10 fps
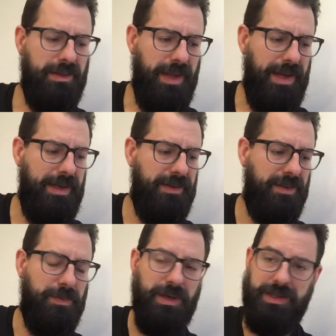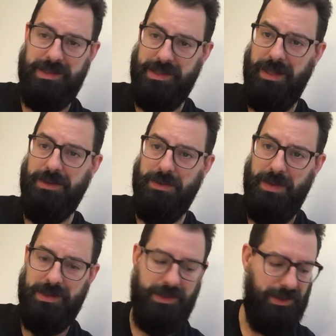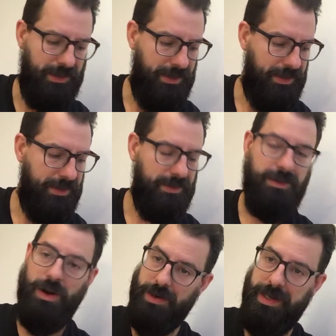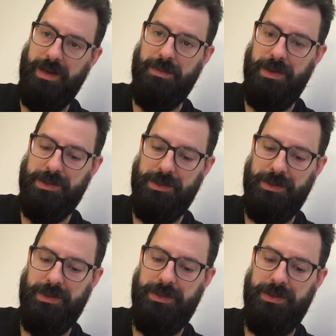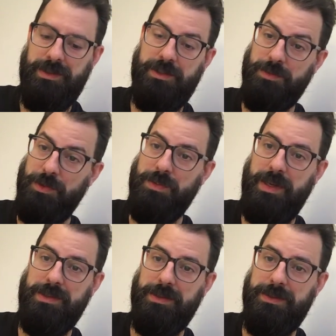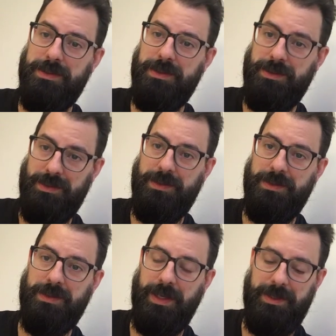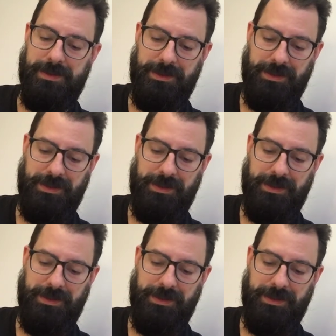The heading of the book is skeletal muscle, cardiac muscle, smooth muscle. Okay.